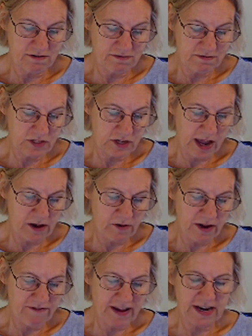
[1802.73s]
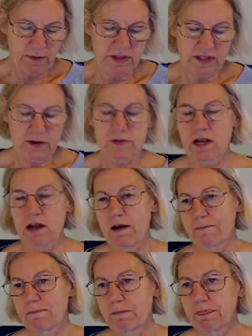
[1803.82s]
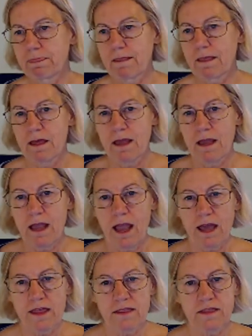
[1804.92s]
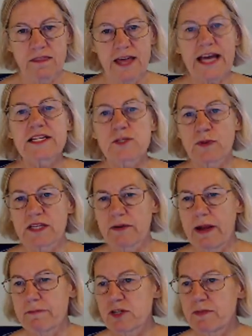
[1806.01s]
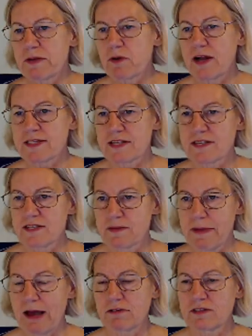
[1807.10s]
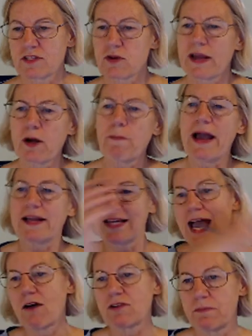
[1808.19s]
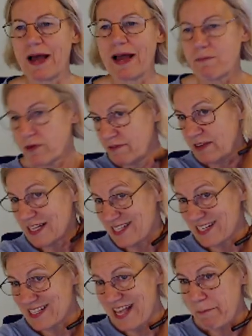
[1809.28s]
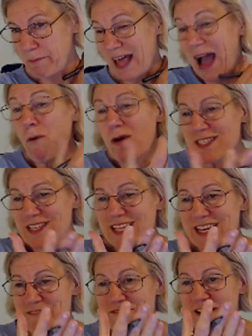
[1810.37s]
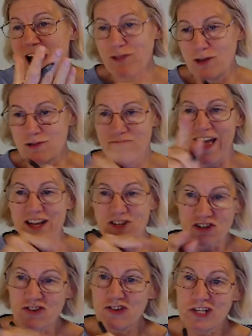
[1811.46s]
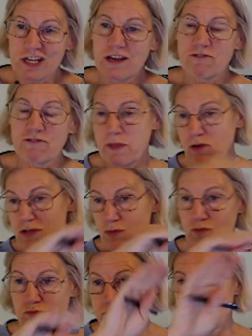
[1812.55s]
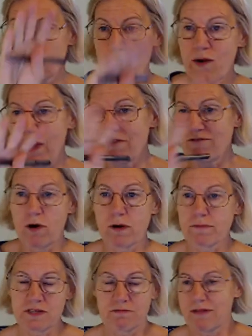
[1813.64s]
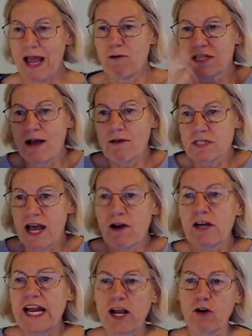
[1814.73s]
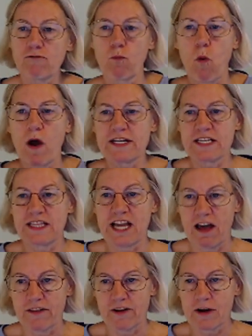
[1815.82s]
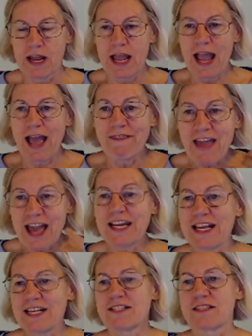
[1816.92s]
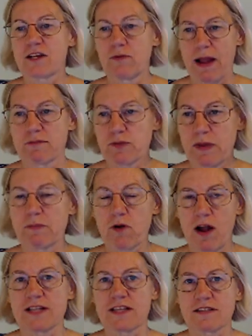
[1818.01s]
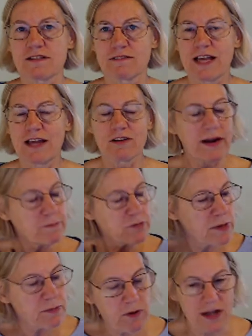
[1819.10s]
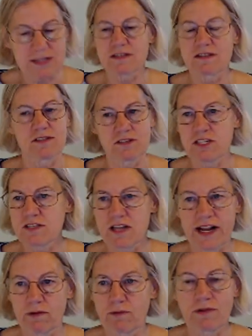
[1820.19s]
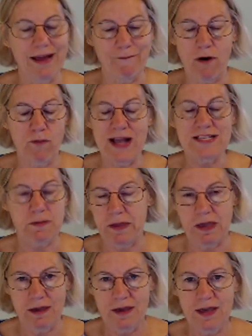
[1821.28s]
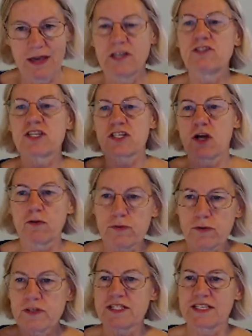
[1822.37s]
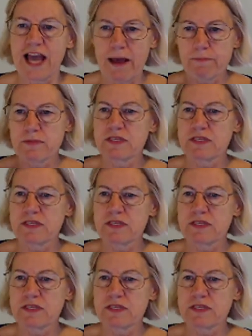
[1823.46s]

So how do I find out what those are? And that is what the Gram-Schmidt process is about. And so I go back now to my previous example. How was it that I found those vectors from those square waveforms? How can I go from one to the other? And that is the Gram-Schmidt process. And the Gram-Schmidt process is just like a recipe. You just go through the steps